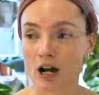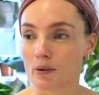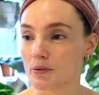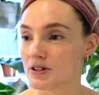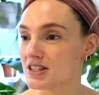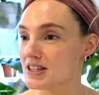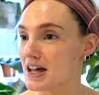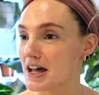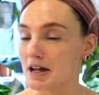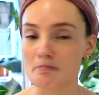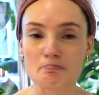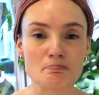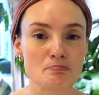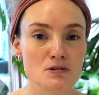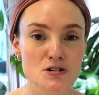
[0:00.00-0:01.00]
I would
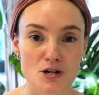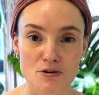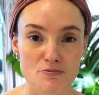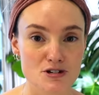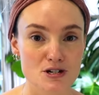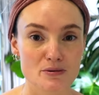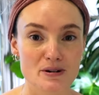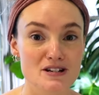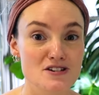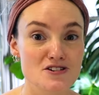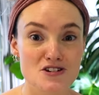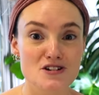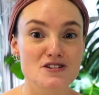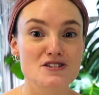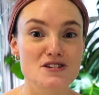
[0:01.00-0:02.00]
say don't do it.
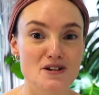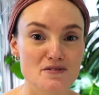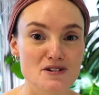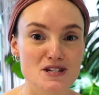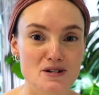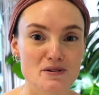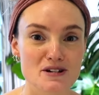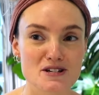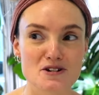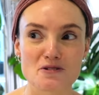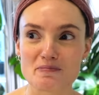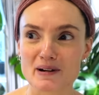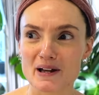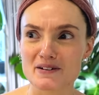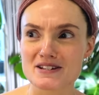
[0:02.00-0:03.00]
Just don't do it. Your
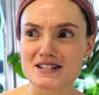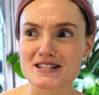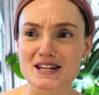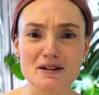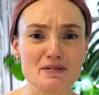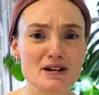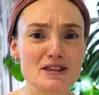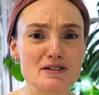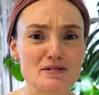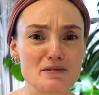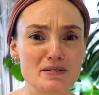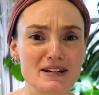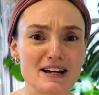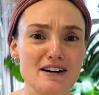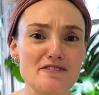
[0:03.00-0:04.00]
plant is going through
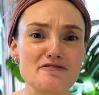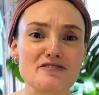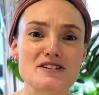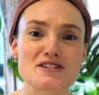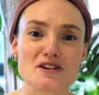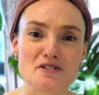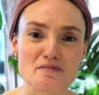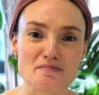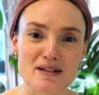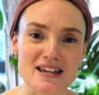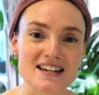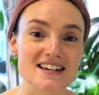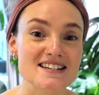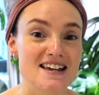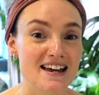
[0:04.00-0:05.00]
enough. Don't
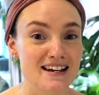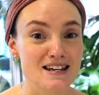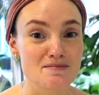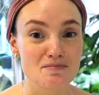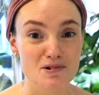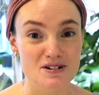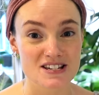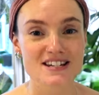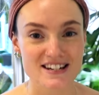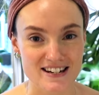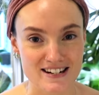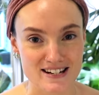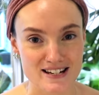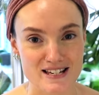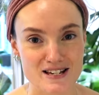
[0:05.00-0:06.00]
make it any more
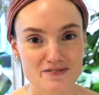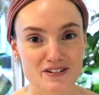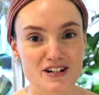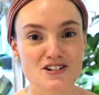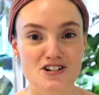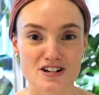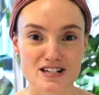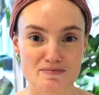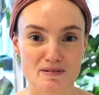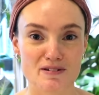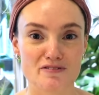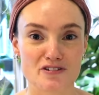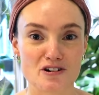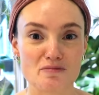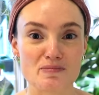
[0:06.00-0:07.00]
tedious of an adjustment
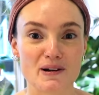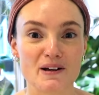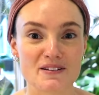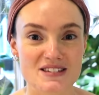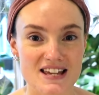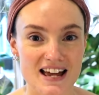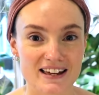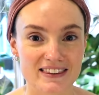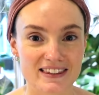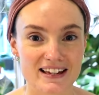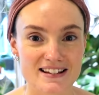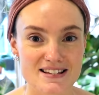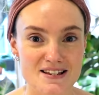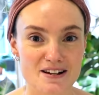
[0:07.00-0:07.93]
for your plant at that